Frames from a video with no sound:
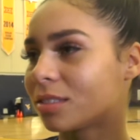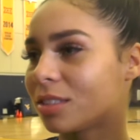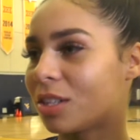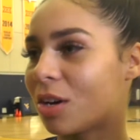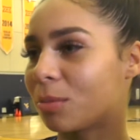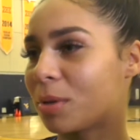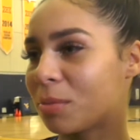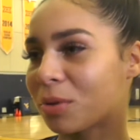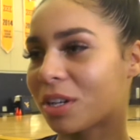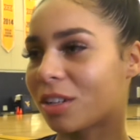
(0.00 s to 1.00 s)
you know,
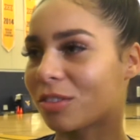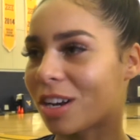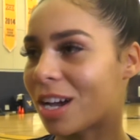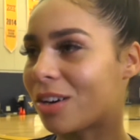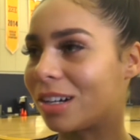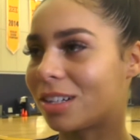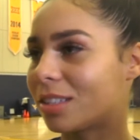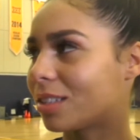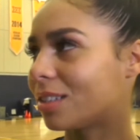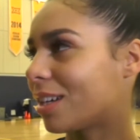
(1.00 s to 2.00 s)
people are going to run out
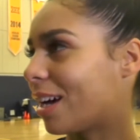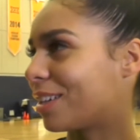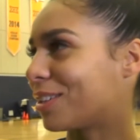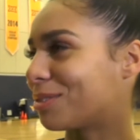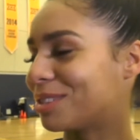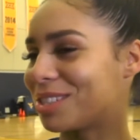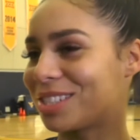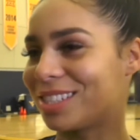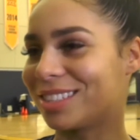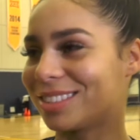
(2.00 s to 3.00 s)
at her when
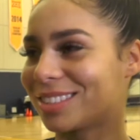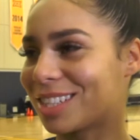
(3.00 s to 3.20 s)
she